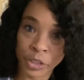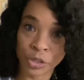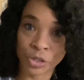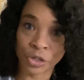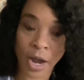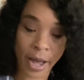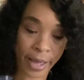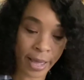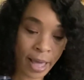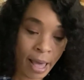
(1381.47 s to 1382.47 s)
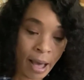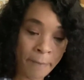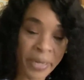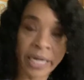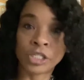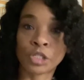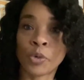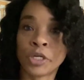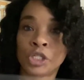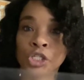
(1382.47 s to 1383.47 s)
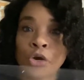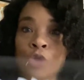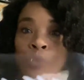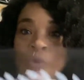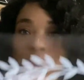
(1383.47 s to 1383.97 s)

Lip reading: are dry, but I just wanted to show you real